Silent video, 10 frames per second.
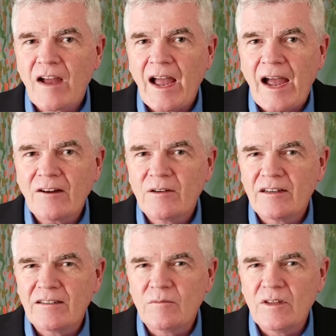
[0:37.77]

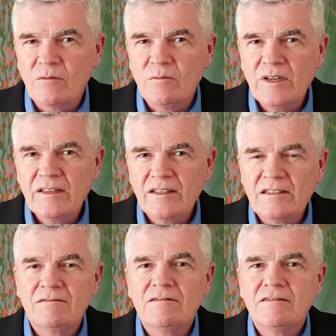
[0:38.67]
acronym that really
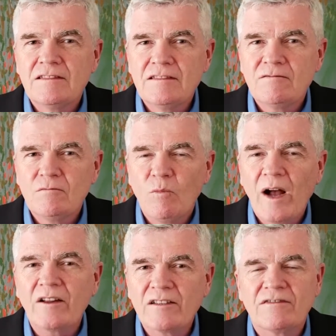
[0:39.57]

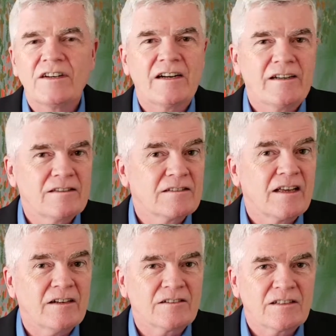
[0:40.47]
well defines
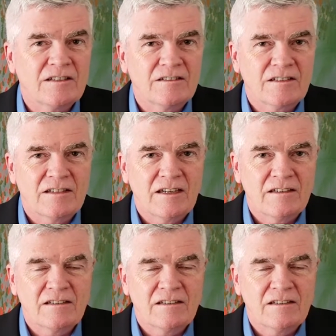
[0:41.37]
healthcare today.